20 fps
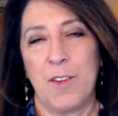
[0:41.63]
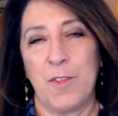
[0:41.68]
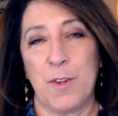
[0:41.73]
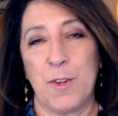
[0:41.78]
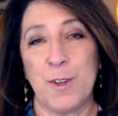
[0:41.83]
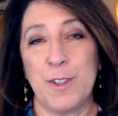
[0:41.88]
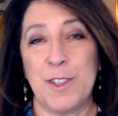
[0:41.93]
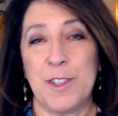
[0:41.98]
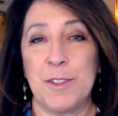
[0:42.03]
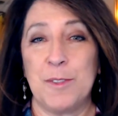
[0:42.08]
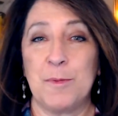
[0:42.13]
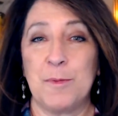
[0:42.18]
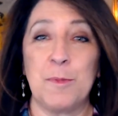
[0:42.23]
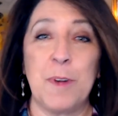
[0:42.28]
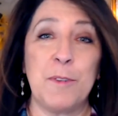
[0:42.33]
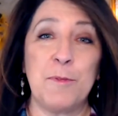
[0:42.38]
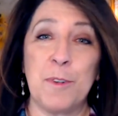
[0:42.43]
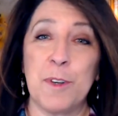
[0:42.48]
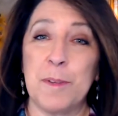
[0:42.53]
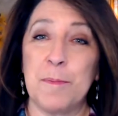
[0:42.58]
First,
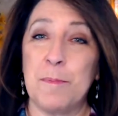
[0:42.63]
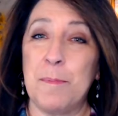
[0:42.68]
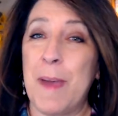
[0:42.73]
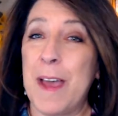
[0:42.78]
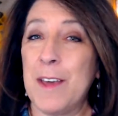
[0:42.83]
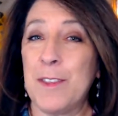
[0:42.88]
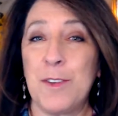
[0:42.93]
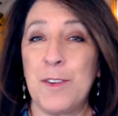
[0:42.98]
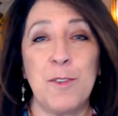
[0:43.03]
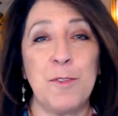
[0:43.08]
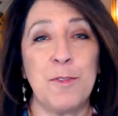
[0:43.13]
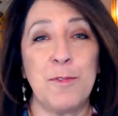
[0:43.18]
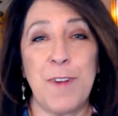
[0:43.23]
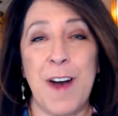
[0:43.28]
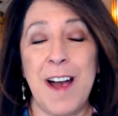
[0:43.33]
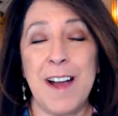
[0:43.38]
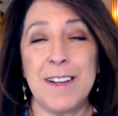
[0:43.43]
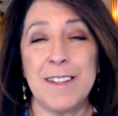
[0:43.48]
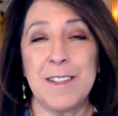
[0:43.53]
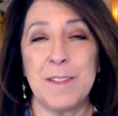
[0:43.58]
Reverend Matthew
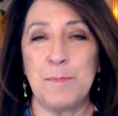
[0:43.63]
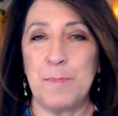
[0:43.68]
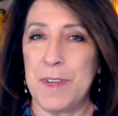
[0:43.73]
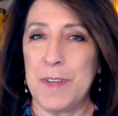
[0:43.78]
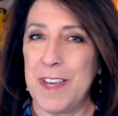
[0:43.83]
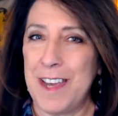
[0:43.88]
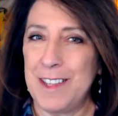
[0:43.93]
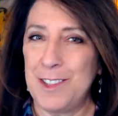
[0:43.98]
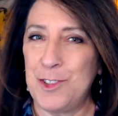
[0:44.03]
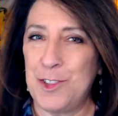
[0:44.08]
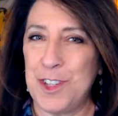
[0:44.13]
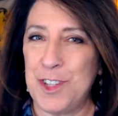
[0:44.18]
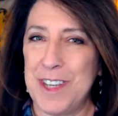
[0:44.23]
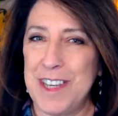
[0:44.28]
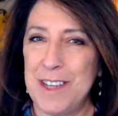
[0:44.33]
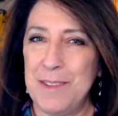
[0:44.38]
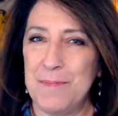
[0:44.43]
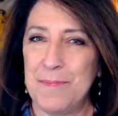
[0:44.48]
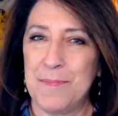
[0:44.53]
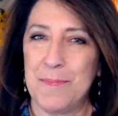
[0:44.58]
Fox,
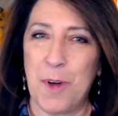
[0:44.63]
PhD,